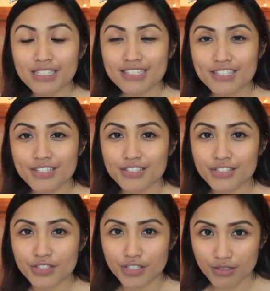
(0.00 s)
my sisters
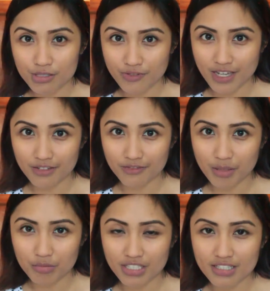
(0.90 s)
is a huge fan of
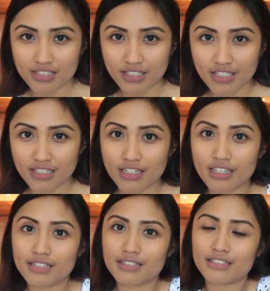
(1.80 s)
Lemony Snicket
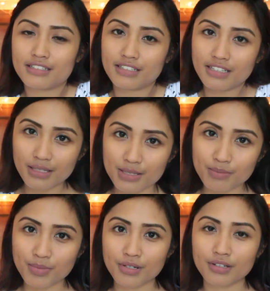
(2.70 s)
and his
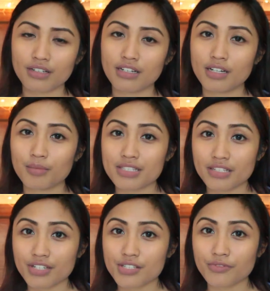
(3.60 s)
book, A
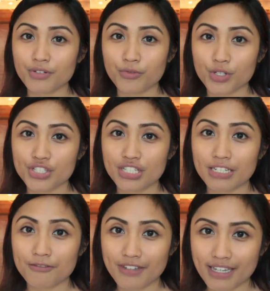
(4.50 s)
Series of Unfortunate
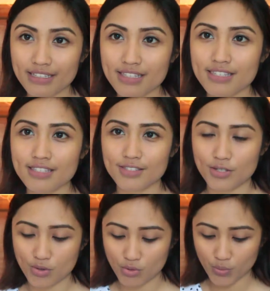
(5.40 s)
Events.
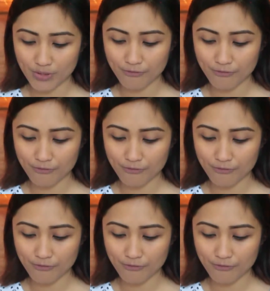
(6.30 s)
So we